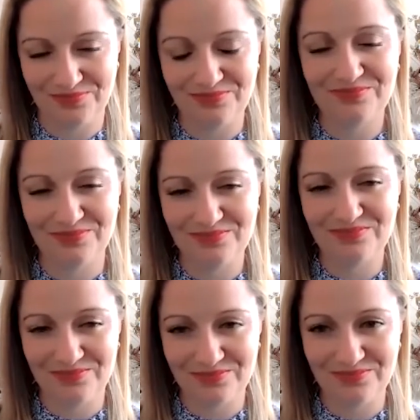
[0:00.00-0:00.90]

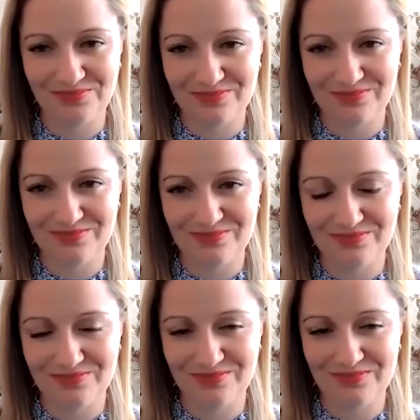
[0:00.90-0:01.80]

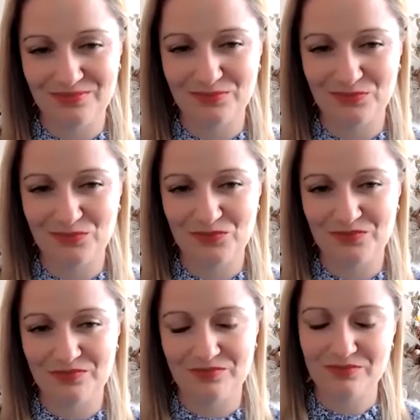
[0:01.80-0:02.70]

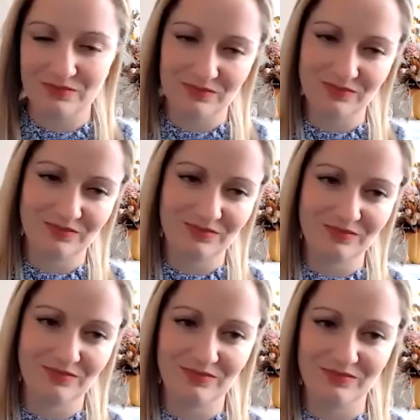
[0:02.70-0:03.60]

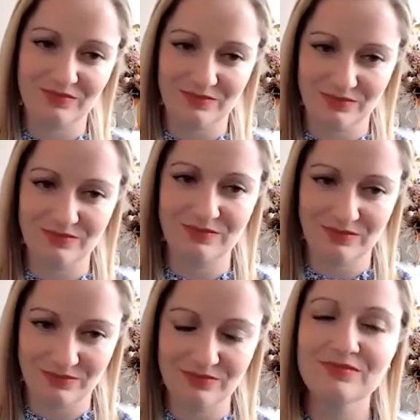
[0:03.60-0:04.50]

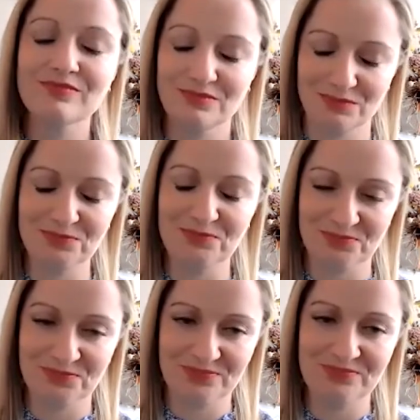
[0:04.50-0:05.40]

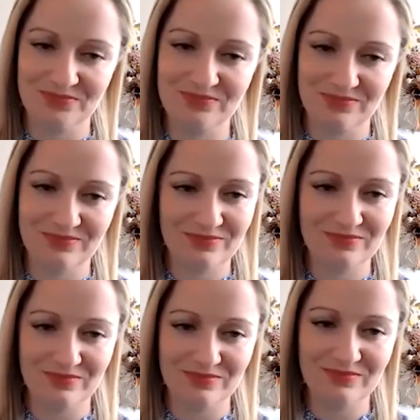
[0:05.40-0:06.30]

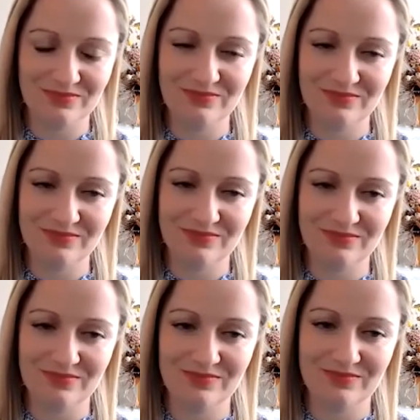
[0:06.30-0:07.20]

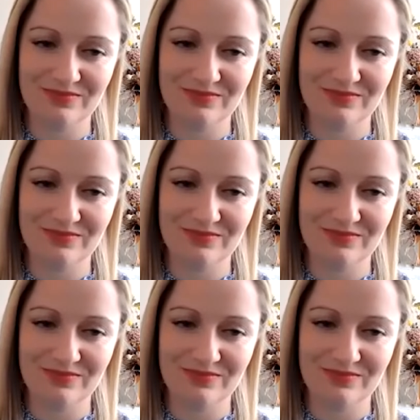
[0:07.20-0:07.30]
(silent)